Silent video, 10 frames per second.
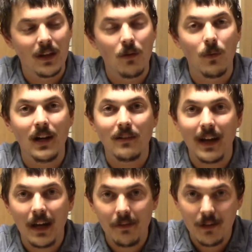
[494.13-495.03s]
Well,
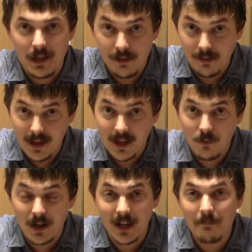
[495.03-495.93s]
as I said,
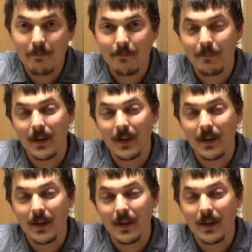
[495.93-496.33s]
when I'm